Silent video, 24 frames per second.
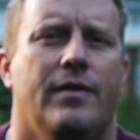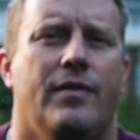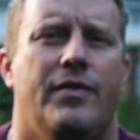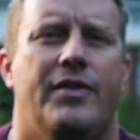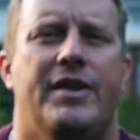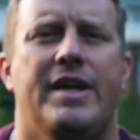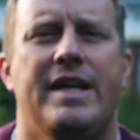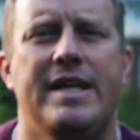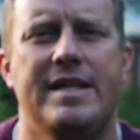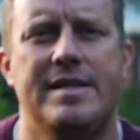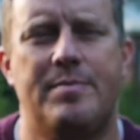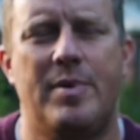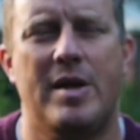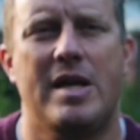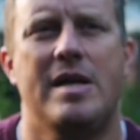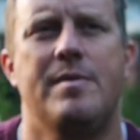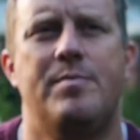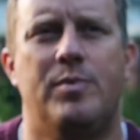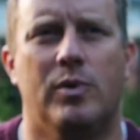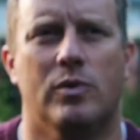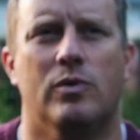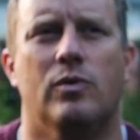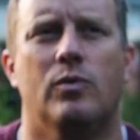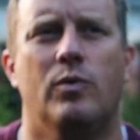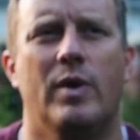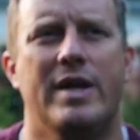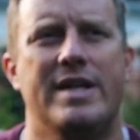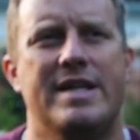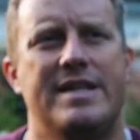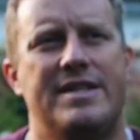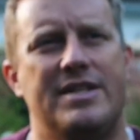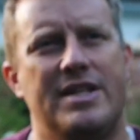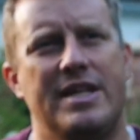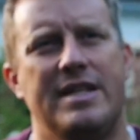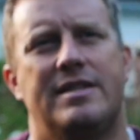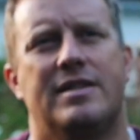These people, when
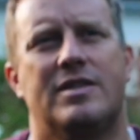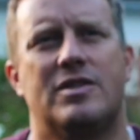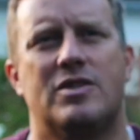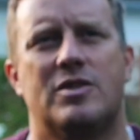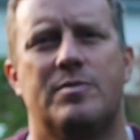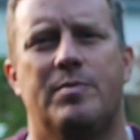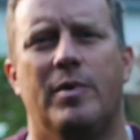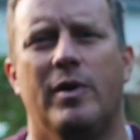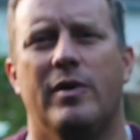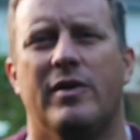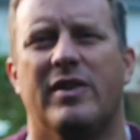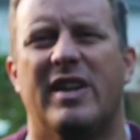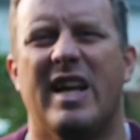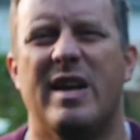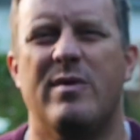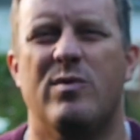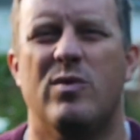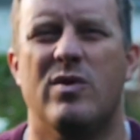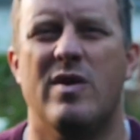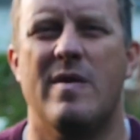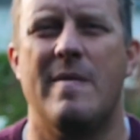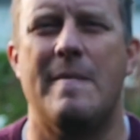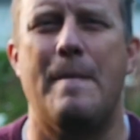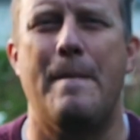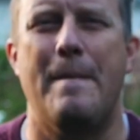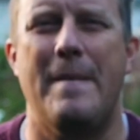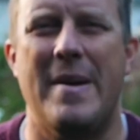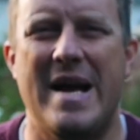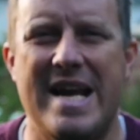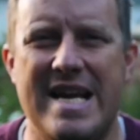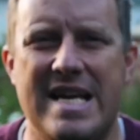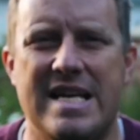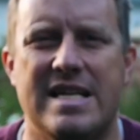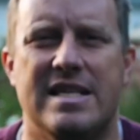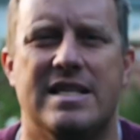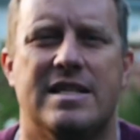Jesus spoke, they were
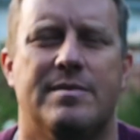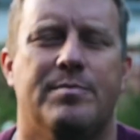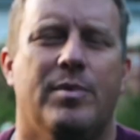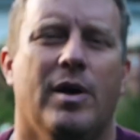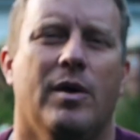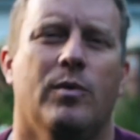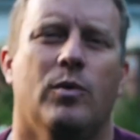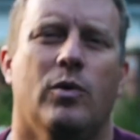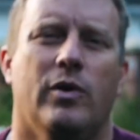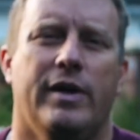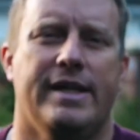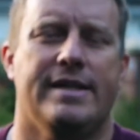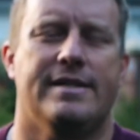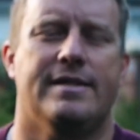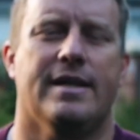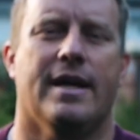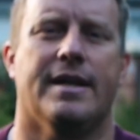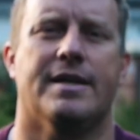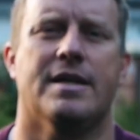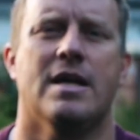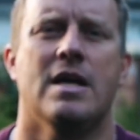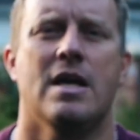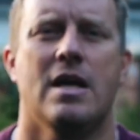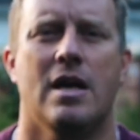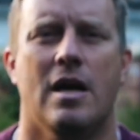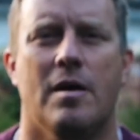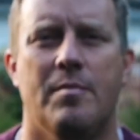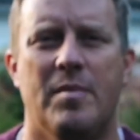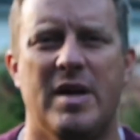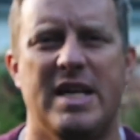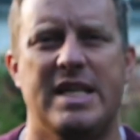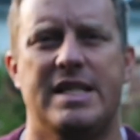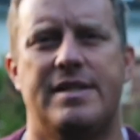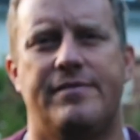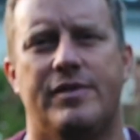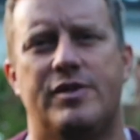amazed by what he said.
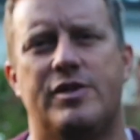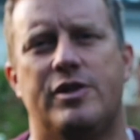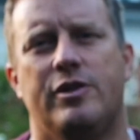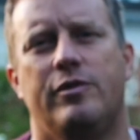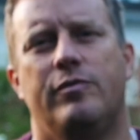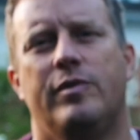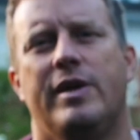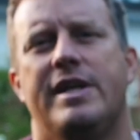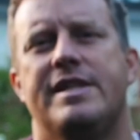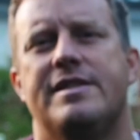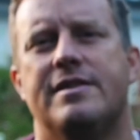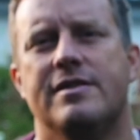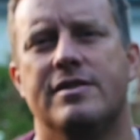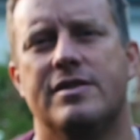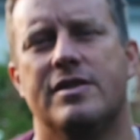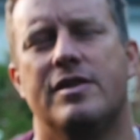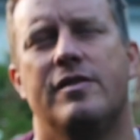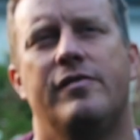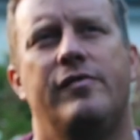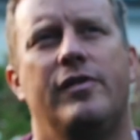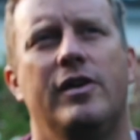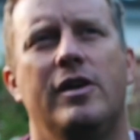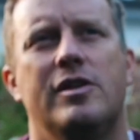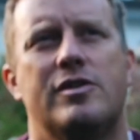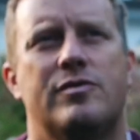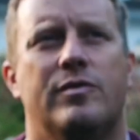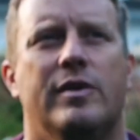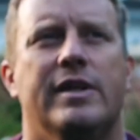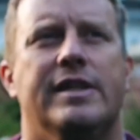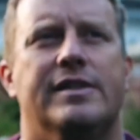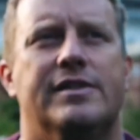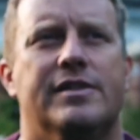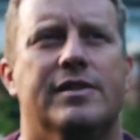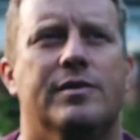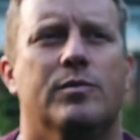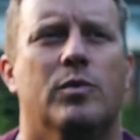Amazed for two reasons. And the first
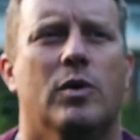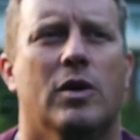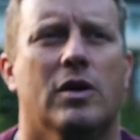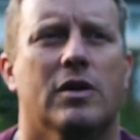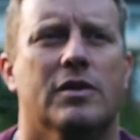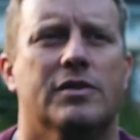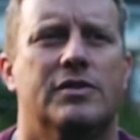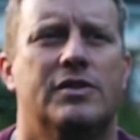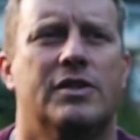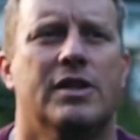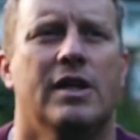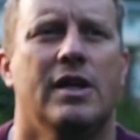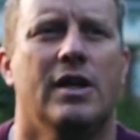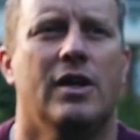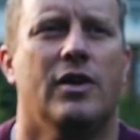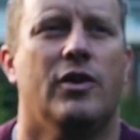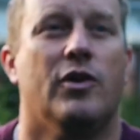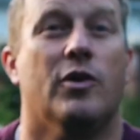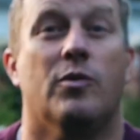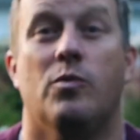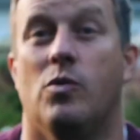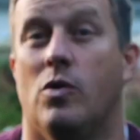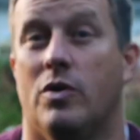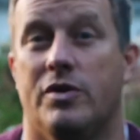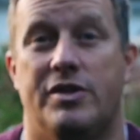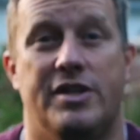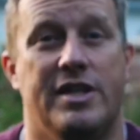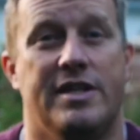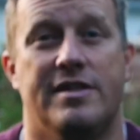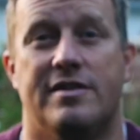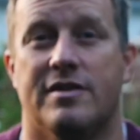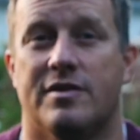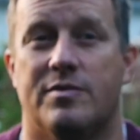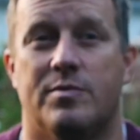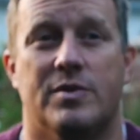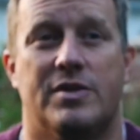reason was that what
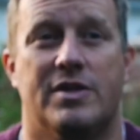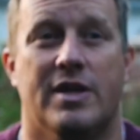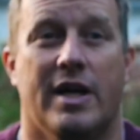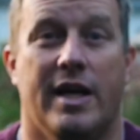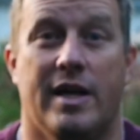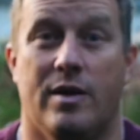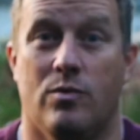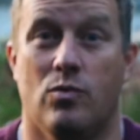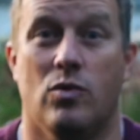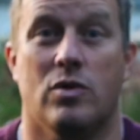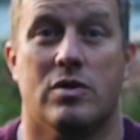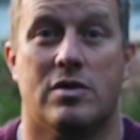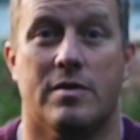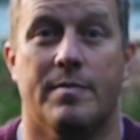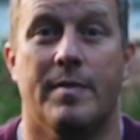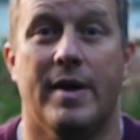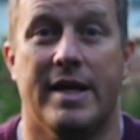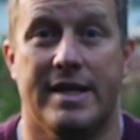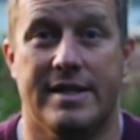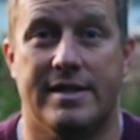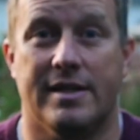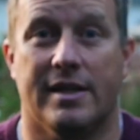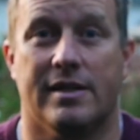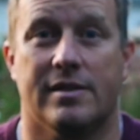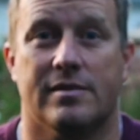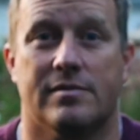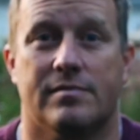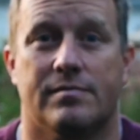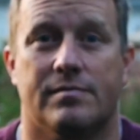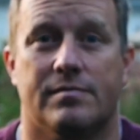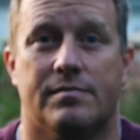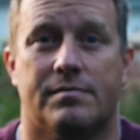Jesus was saying was amazing.